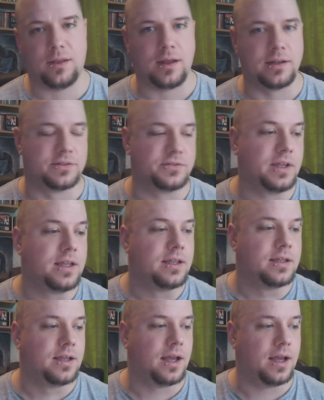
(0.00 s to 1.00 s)
Kind of.
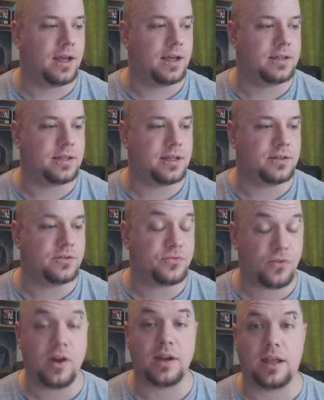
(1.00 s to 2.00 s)
And then
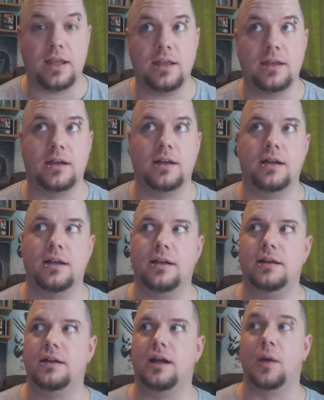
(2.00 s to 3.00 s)
Friday, I
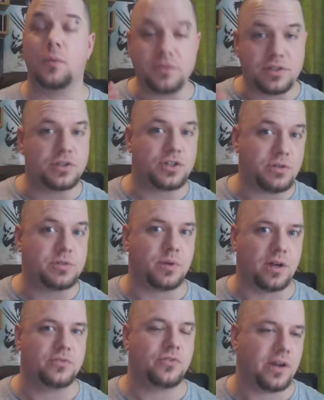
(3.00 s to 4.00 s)
wasn't due to
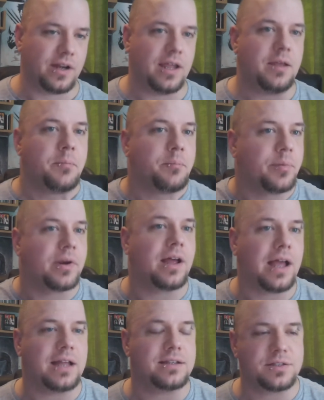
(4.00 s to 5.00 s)
work Friday, but I
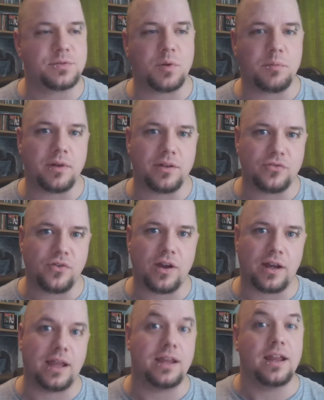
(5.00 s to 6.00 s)
had to swap my
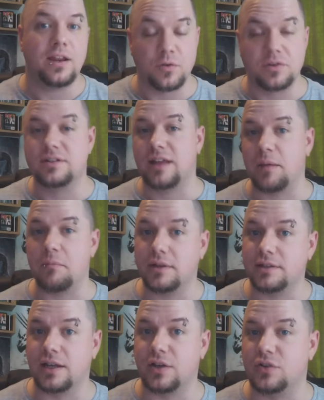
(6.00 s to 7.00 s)
Friday in order to get
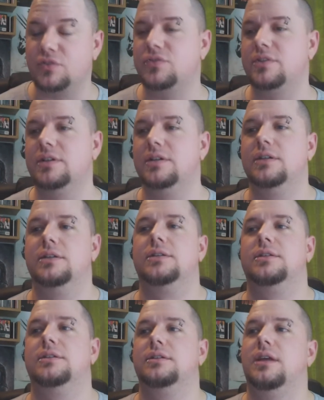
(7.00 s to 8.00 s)
Monday off.
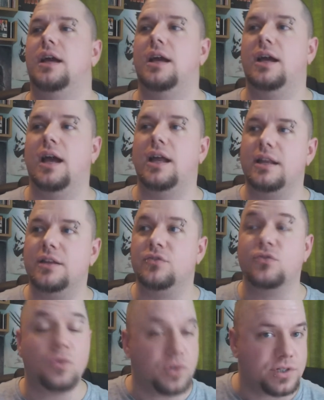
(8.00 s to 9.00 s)
And
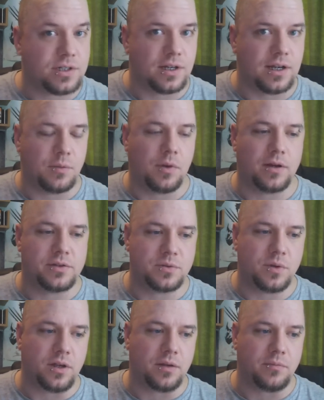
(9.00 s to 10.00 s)
unfortunately, while I was
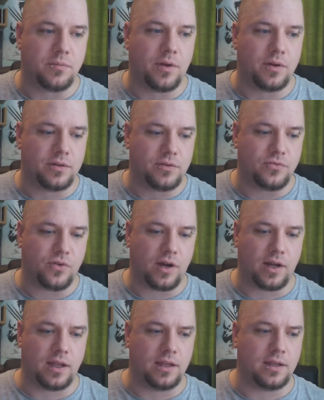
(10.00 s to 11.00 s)
at work on
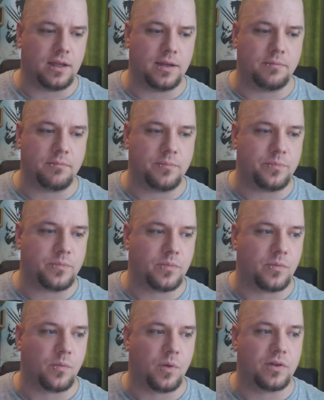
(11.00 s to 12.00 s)
Friday,
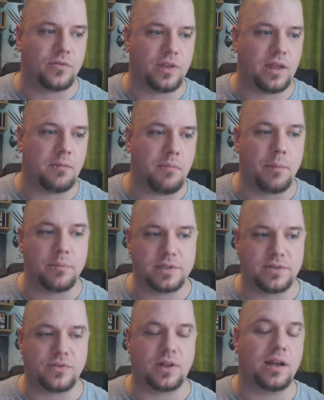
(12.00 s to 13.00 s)
one of the
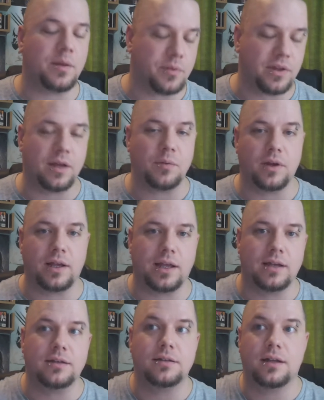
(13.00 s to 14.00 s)
members of the club that I work
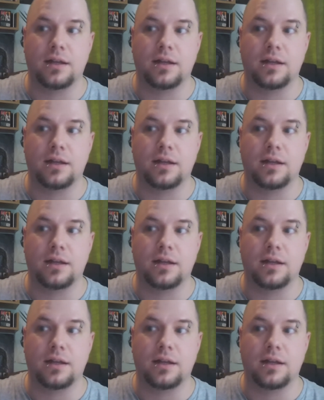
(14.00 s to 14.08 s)
at